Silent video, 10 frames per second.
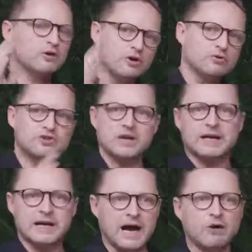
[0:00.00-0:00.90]
go
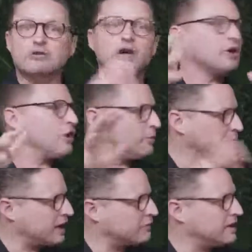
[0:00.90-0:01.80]
check it out,
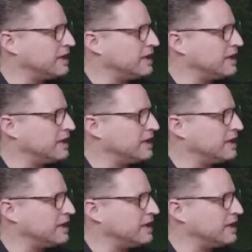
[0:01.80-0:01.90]
come down